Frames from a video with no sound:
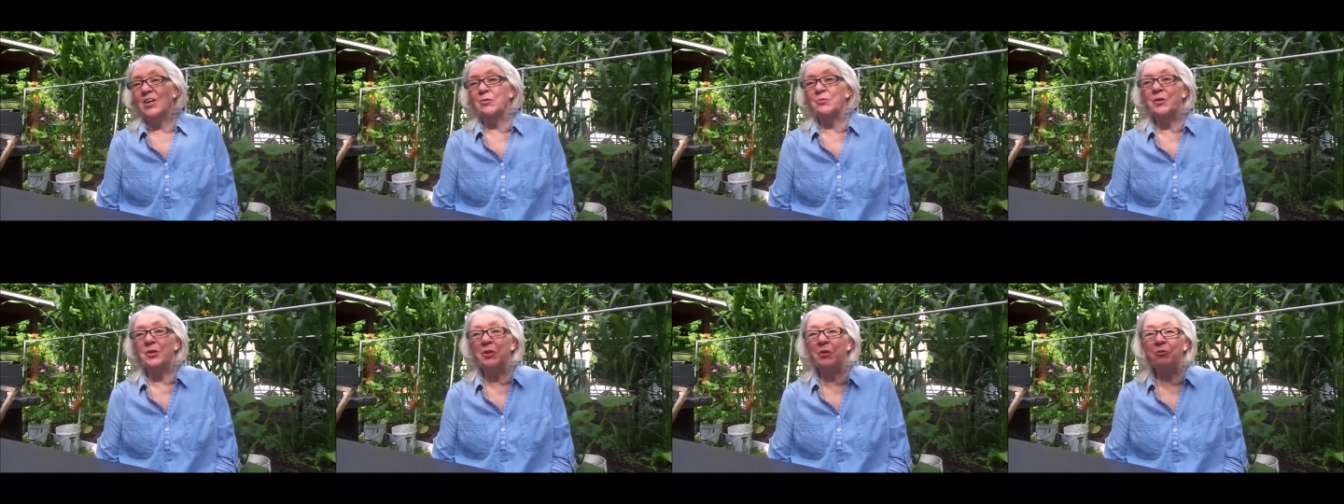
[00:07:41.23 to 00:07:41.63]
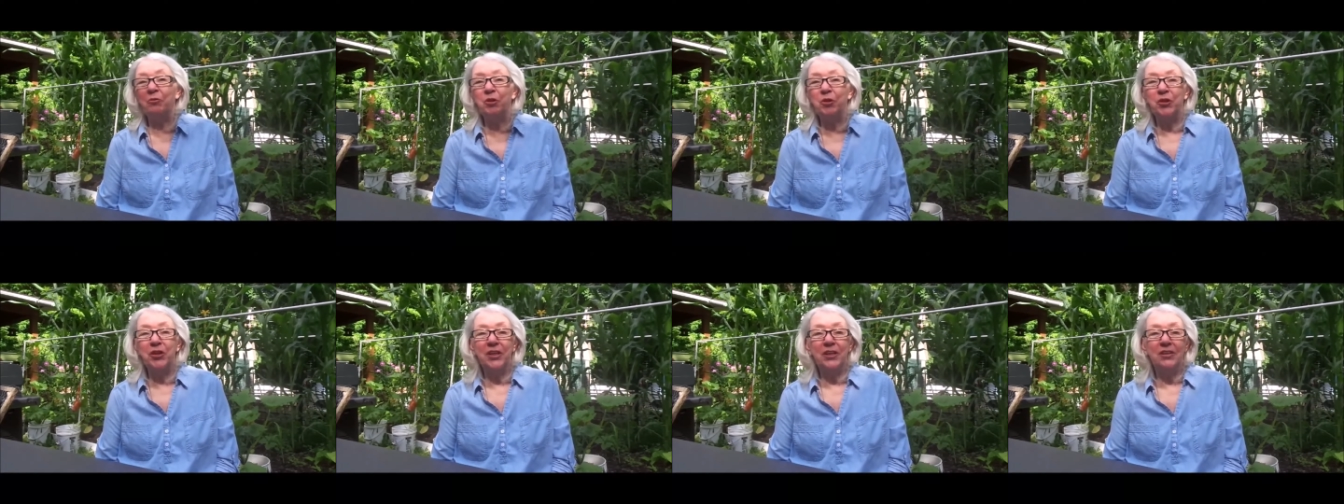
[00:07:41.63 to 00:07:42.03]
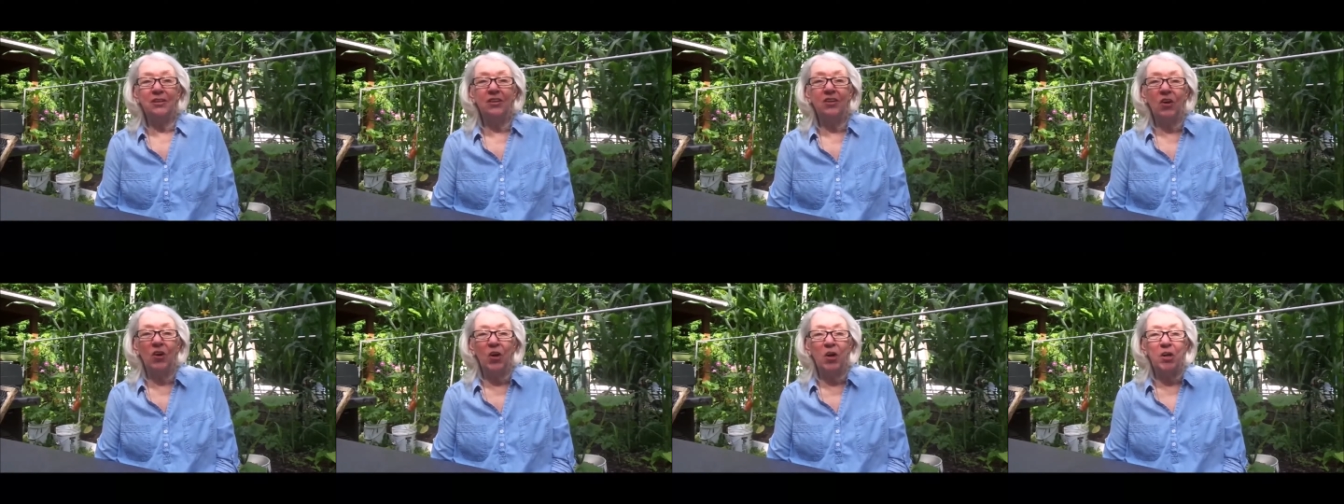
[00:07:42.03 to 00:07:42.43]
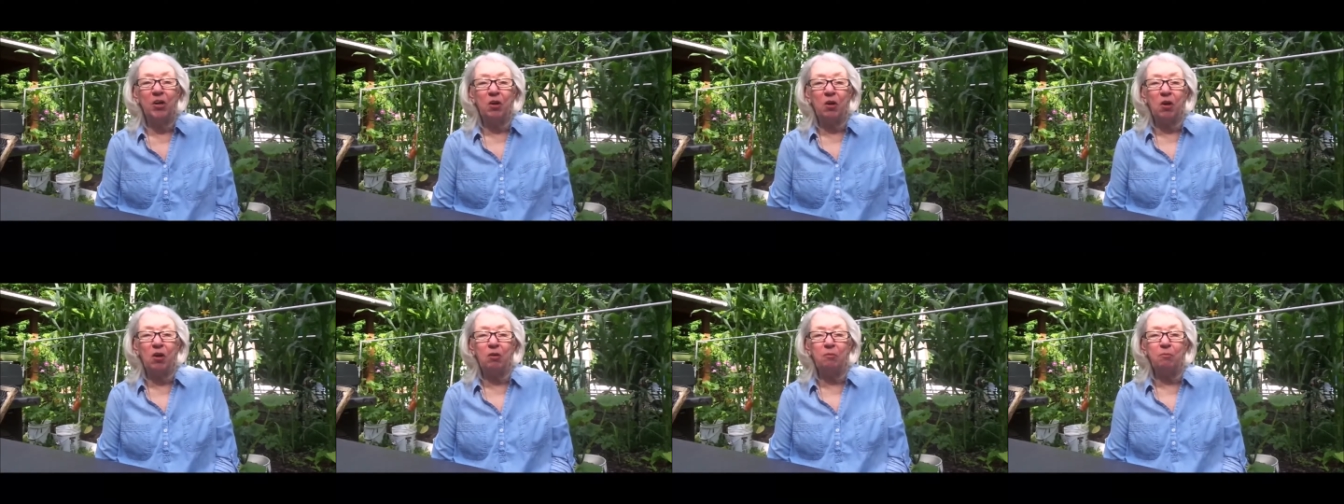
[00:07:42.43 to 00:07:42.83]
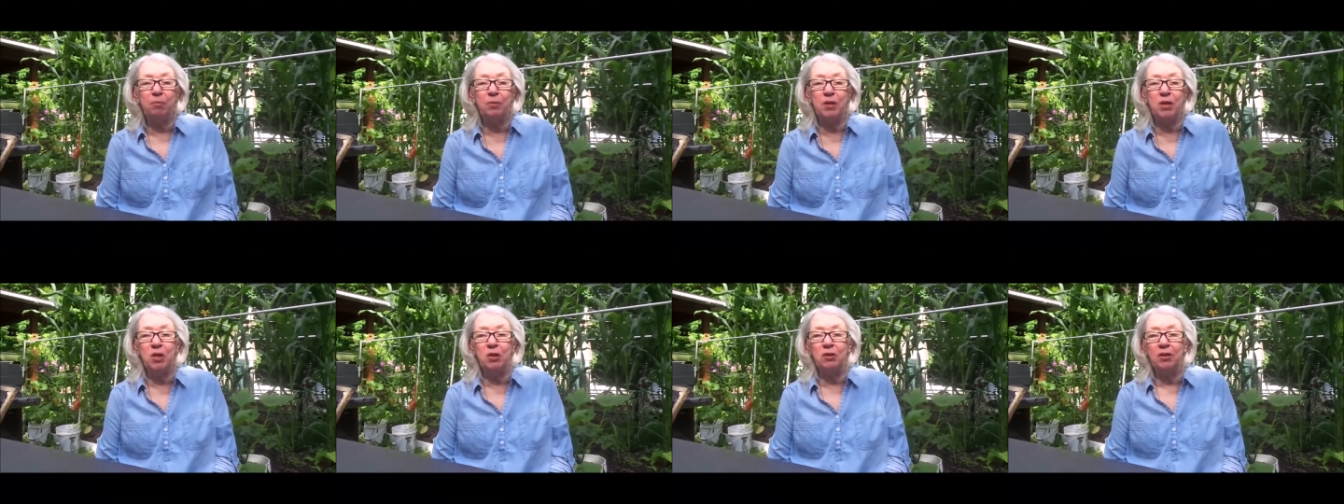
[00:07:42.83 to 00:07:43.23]
We don't really guard our
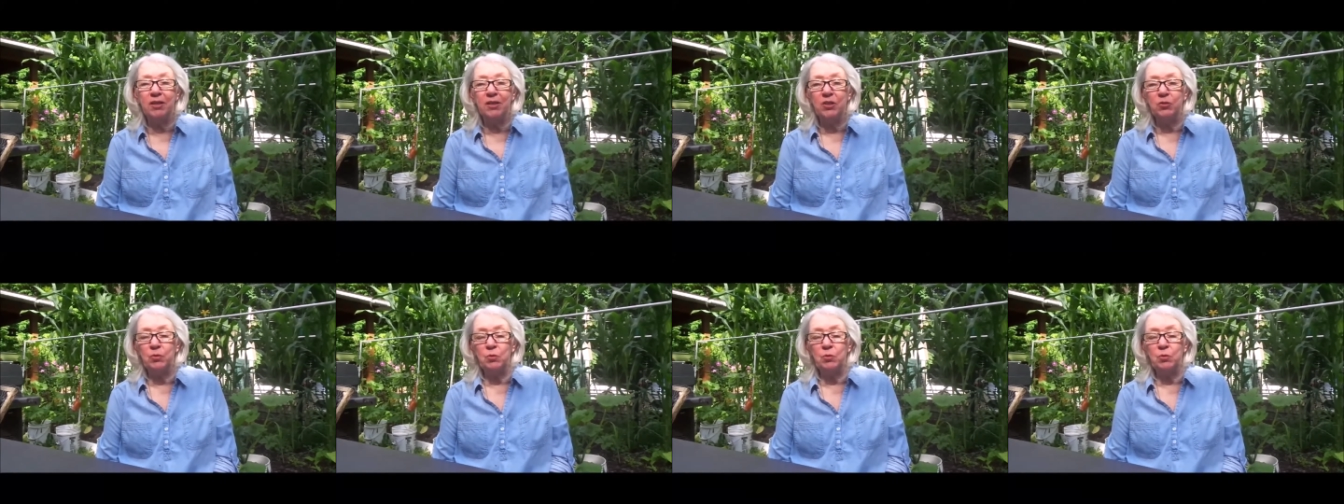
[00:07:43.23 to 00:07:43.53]
berries.